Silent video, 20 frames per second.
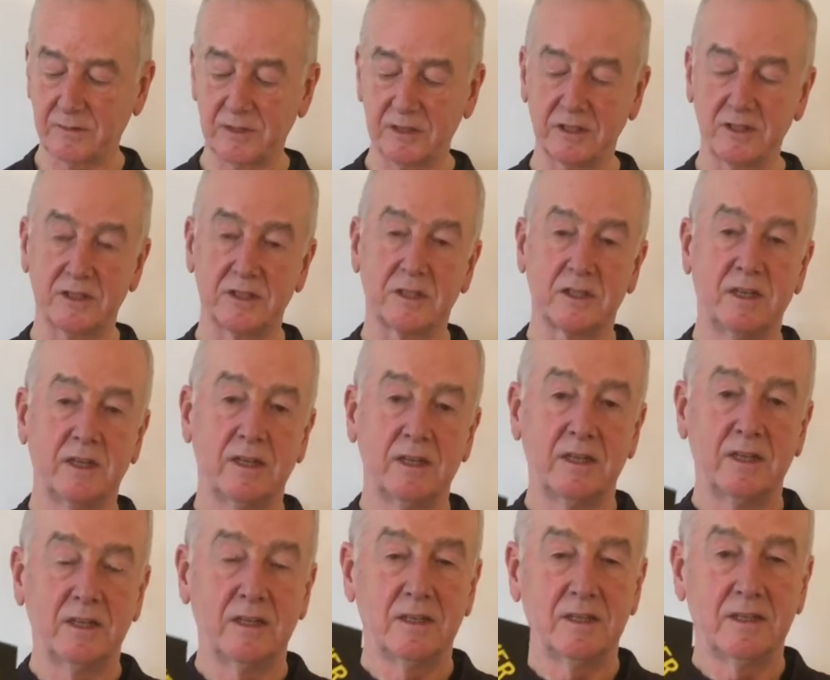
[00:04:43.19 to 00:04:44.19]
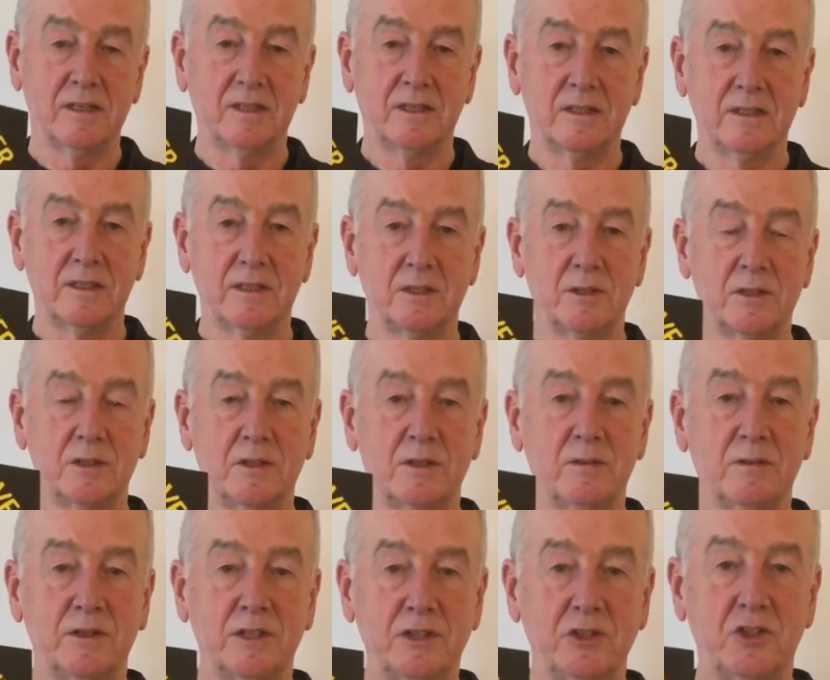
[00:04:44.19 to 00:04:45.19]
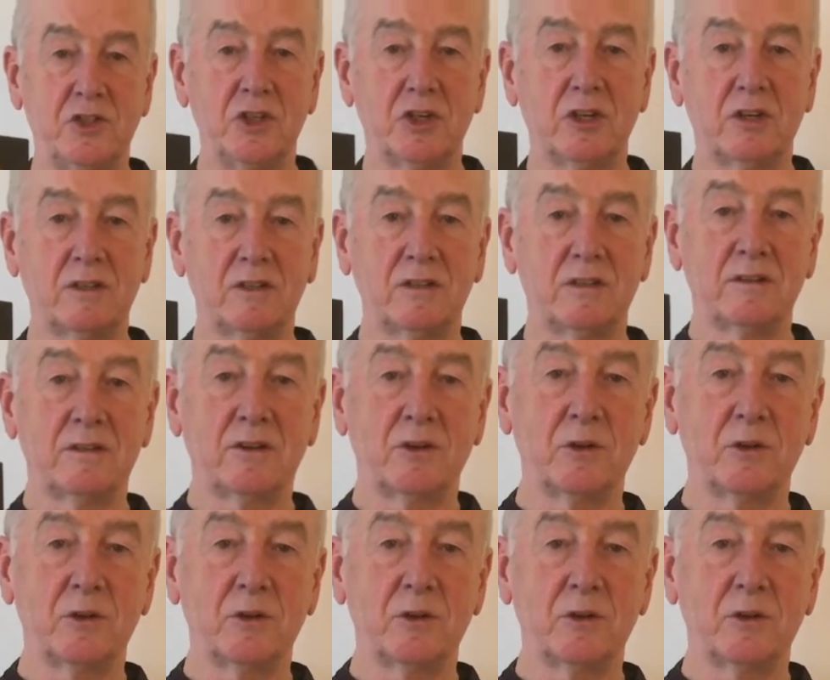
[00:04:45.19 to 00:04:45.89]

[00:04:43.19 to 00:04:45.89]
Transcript: There's lovely John